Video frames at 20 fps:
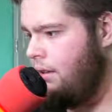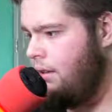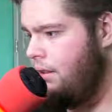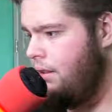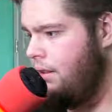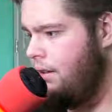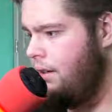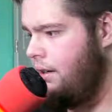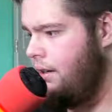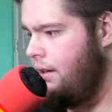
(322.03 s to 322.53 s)

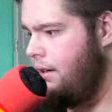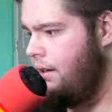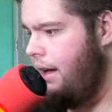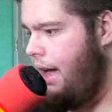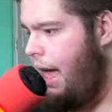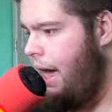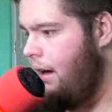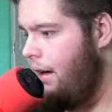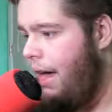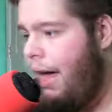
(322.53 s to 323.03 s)
The
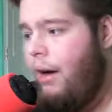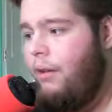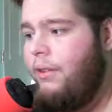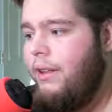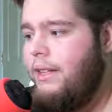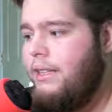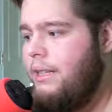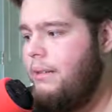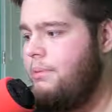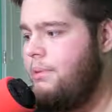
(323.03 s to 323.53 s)

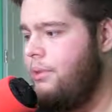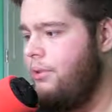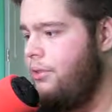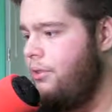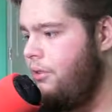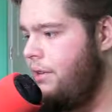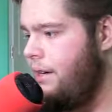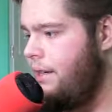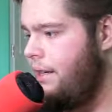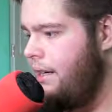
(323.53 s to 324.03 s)
Outlast episode
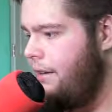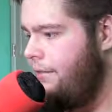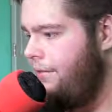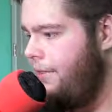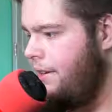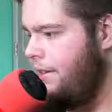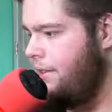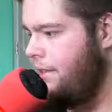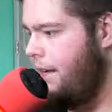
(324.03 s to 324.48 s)
3, I did a face